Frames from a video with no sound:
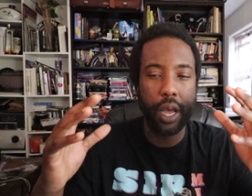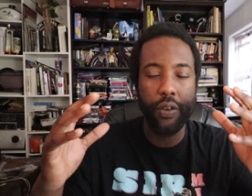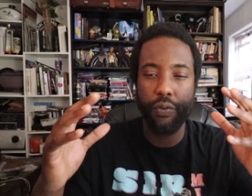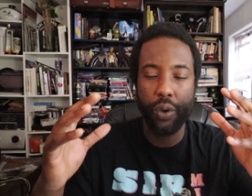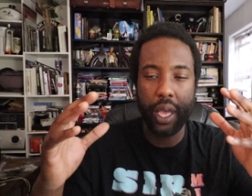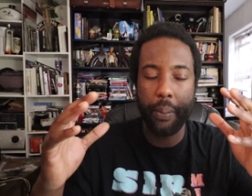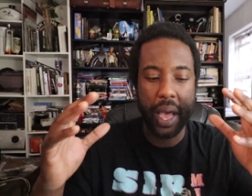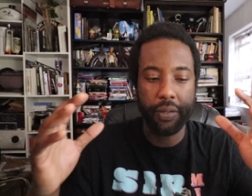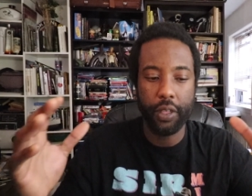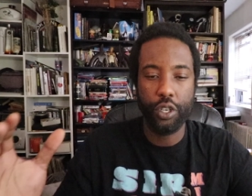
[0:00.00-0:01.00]
not even really
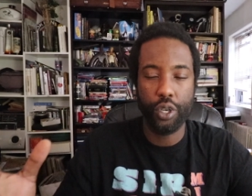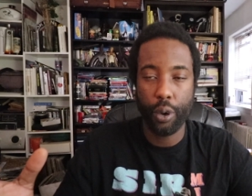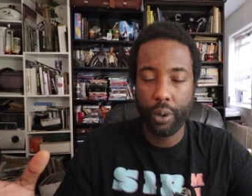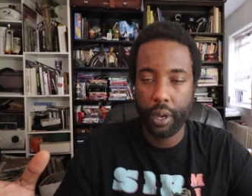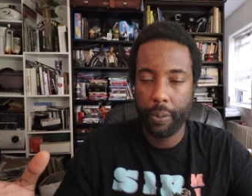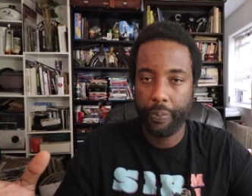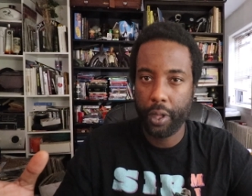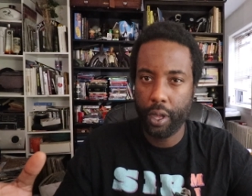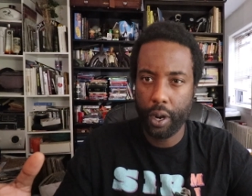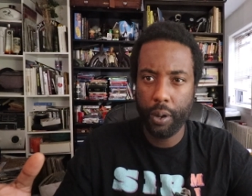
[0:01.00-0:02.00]
about the joke,
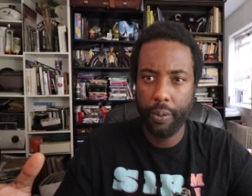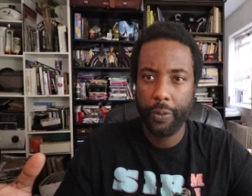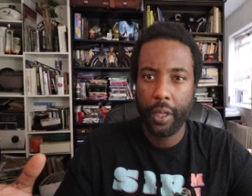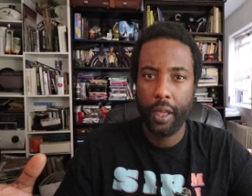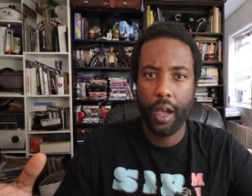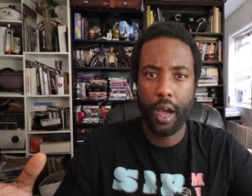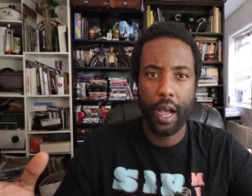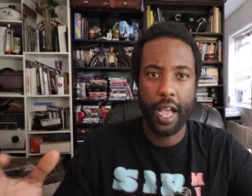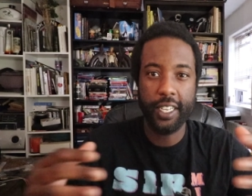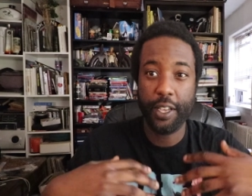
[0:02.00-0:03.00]
you know?
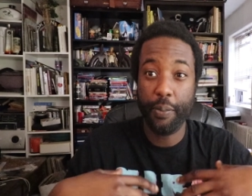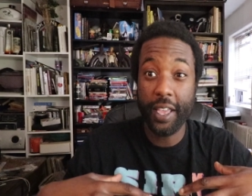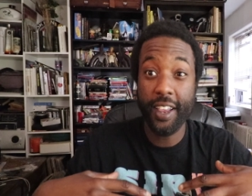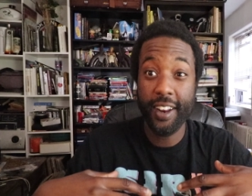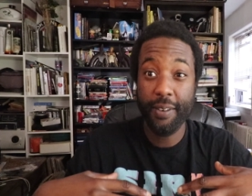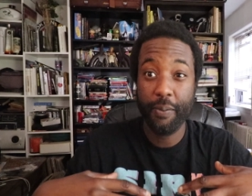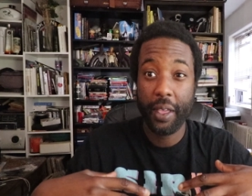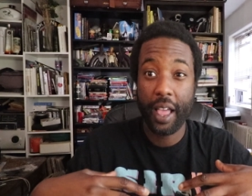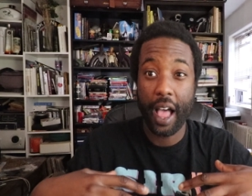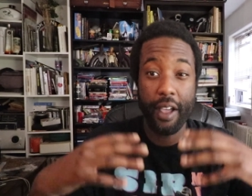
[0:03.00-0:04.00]
As a comedian,
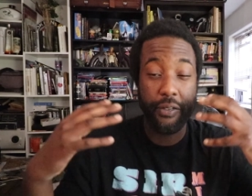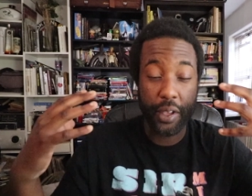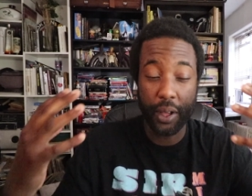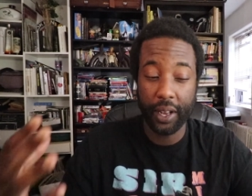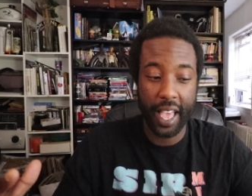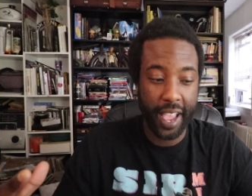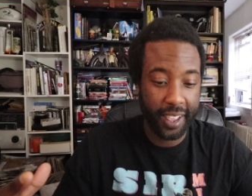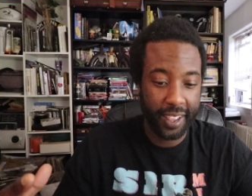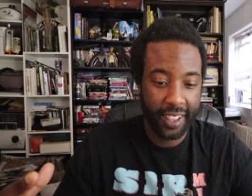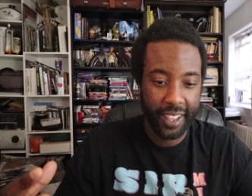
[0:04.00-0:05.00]
I feel
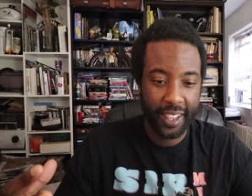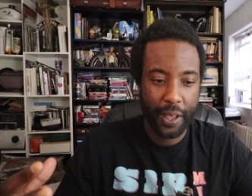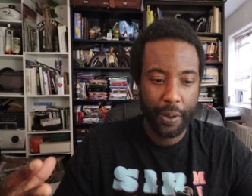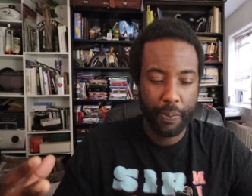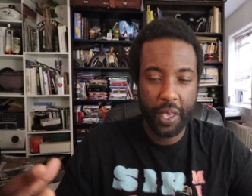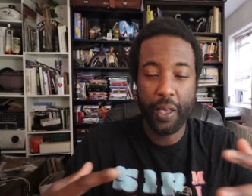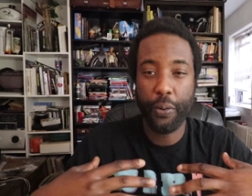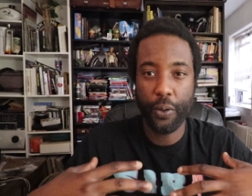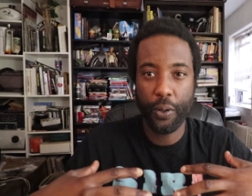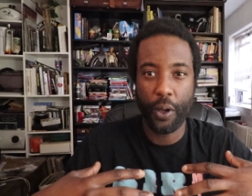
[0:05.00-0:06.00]
like
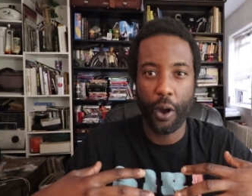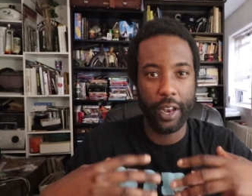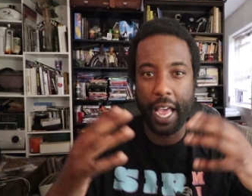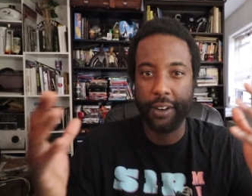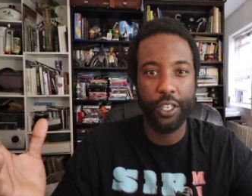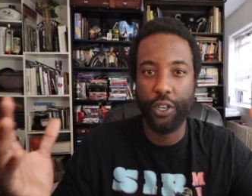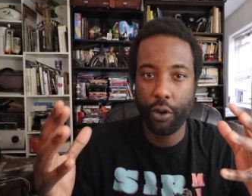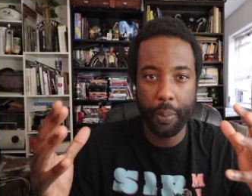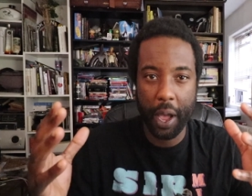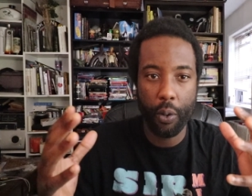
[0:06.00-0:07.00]
people are allowed to
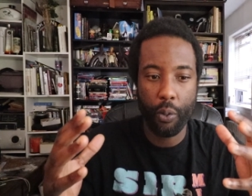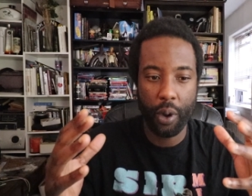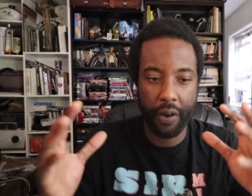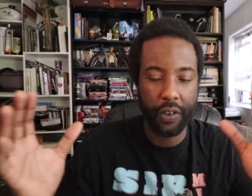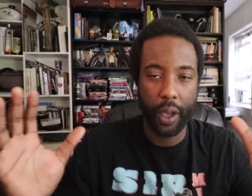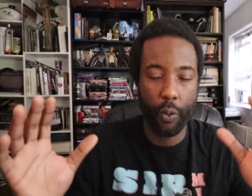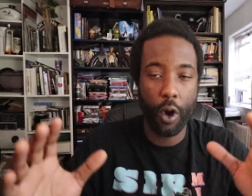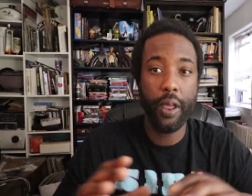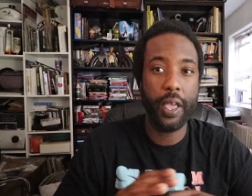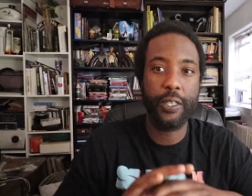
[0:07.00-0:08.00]
joke about whatever they
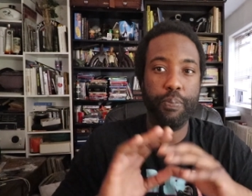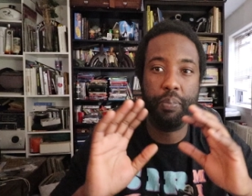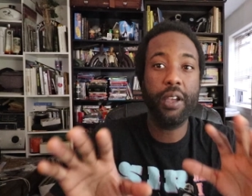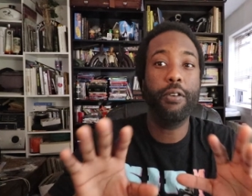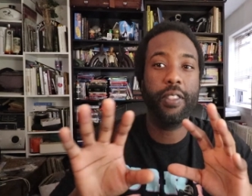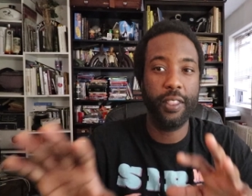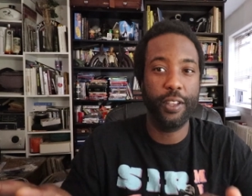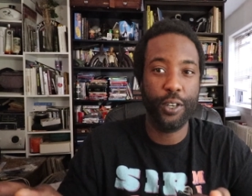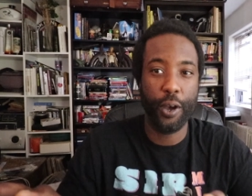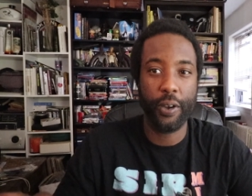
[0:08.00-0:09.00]
want. It's bigger than the
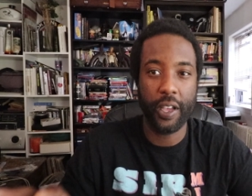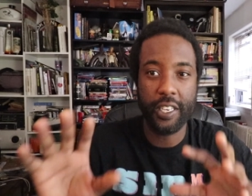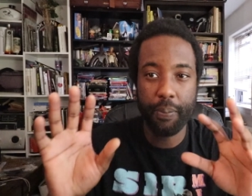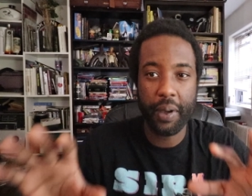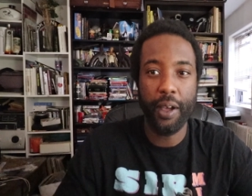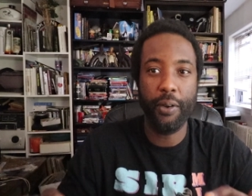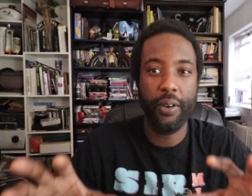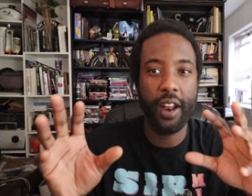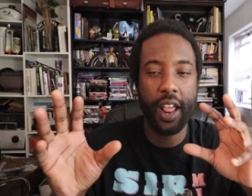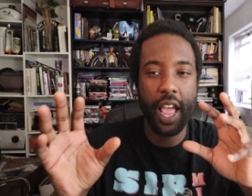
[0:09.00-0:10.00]
joke. It's about
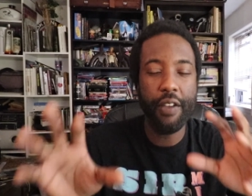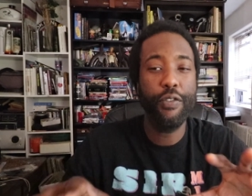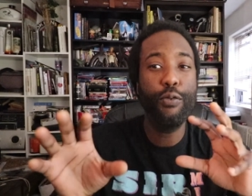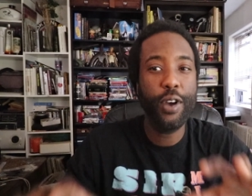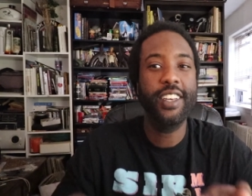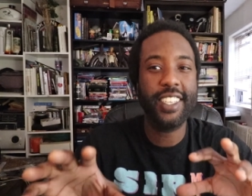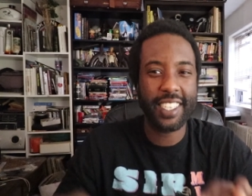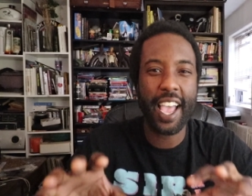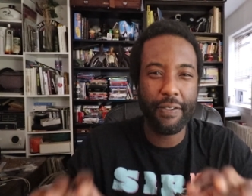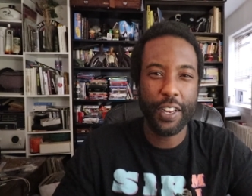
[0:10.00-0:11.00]
everyone
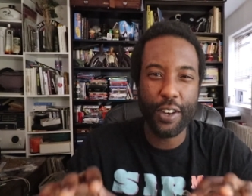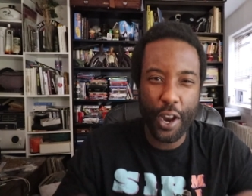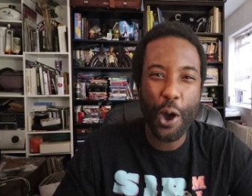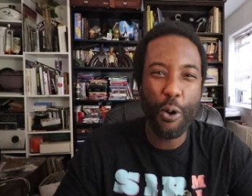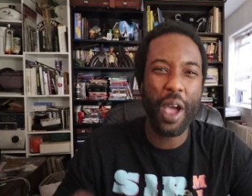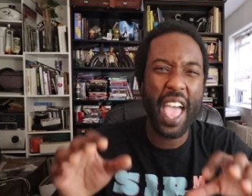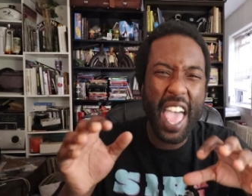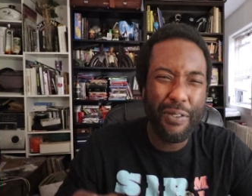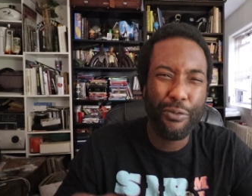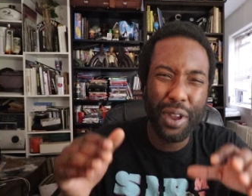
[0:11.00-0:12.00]
doesn't have to know
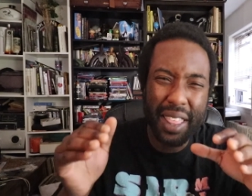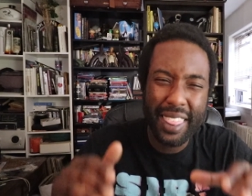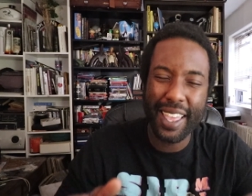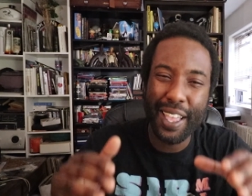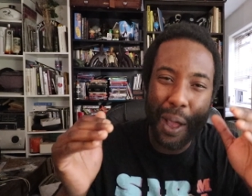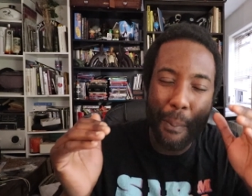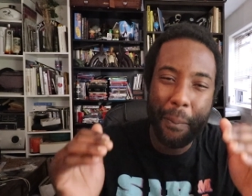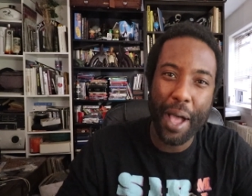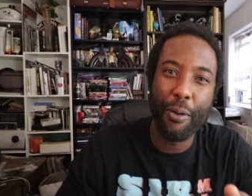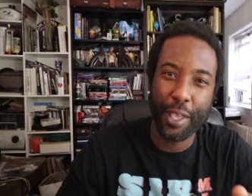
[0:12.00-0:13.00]
everything
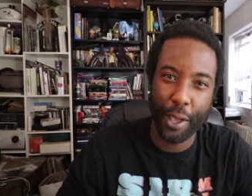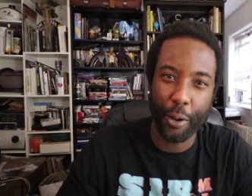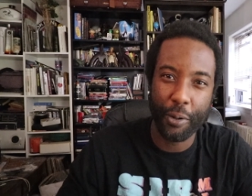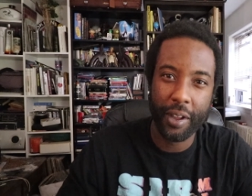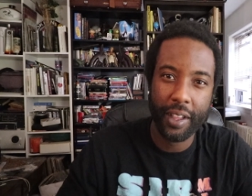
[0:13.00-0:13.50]
about you.